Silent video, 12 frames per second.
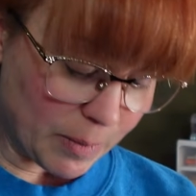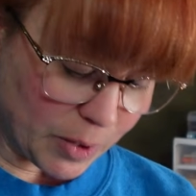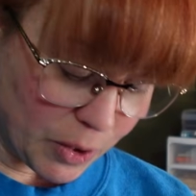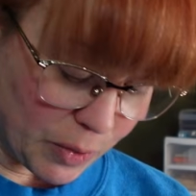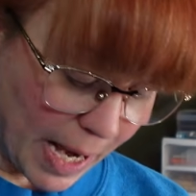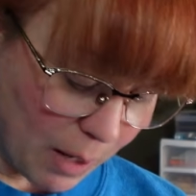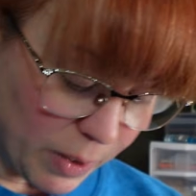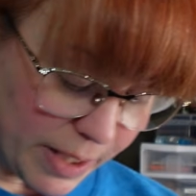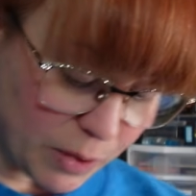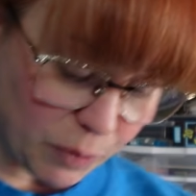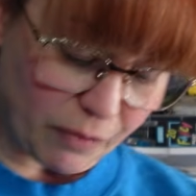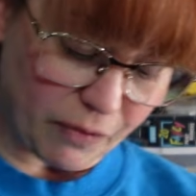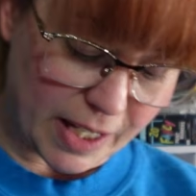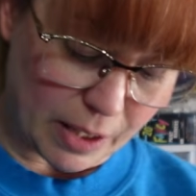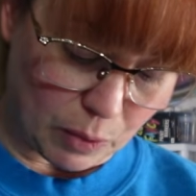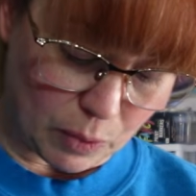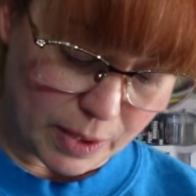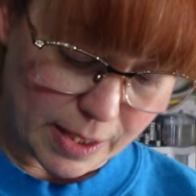So now what is
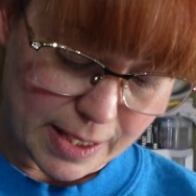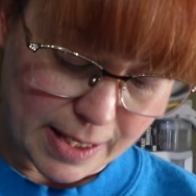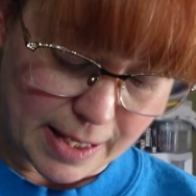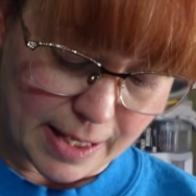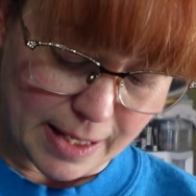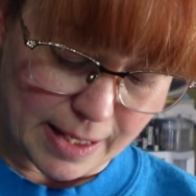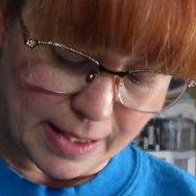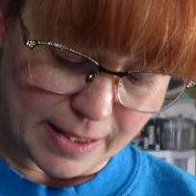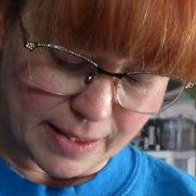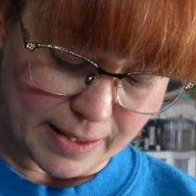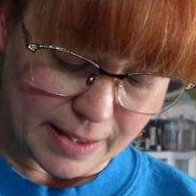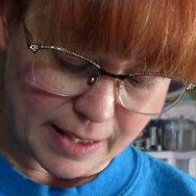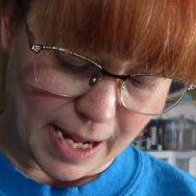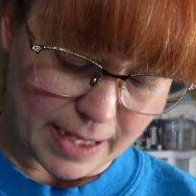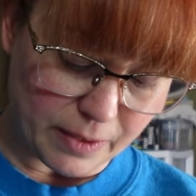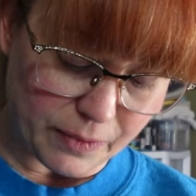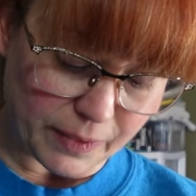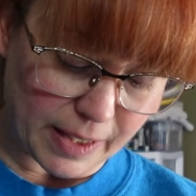revealed is
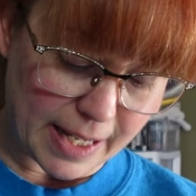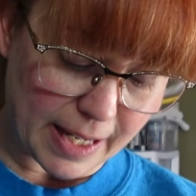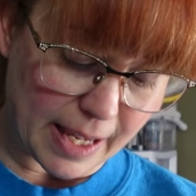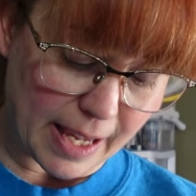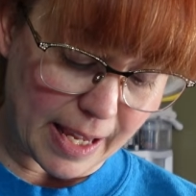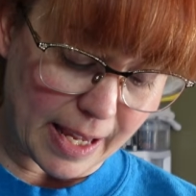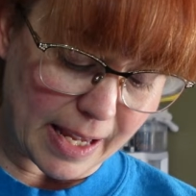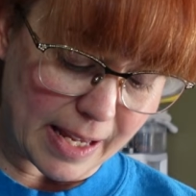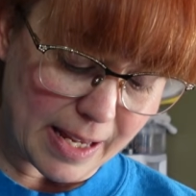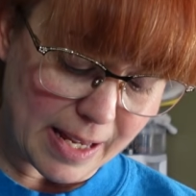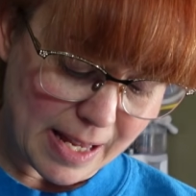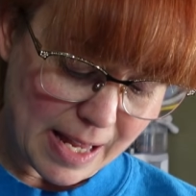kind of like a